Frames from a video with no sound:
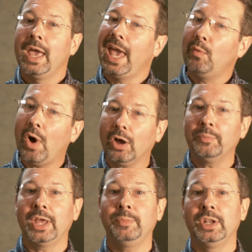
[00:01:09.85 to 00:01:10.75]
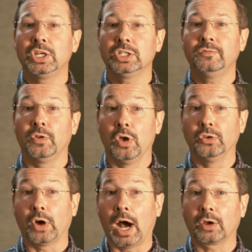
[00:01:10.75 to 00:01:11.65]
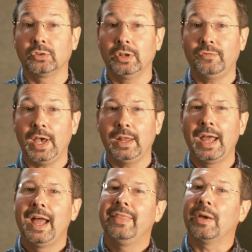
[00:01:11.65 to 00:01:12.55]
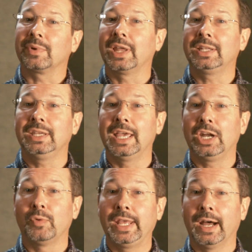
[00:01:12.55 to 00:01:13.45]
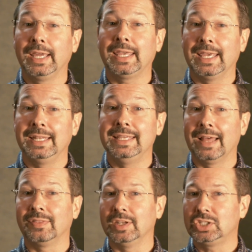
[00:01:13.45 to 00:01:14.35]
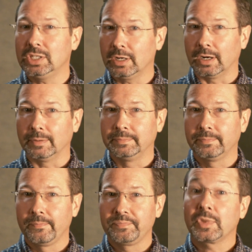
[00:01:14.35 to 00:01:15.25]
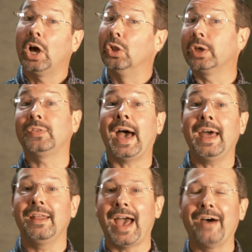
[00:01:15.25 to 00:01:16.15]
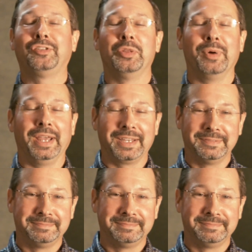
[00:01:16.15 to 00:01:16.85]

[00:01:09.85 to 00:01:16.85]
and welcomed ammunition for those hawks in the Fed that would like to get a rate hike in yet this year. A look at that after the break.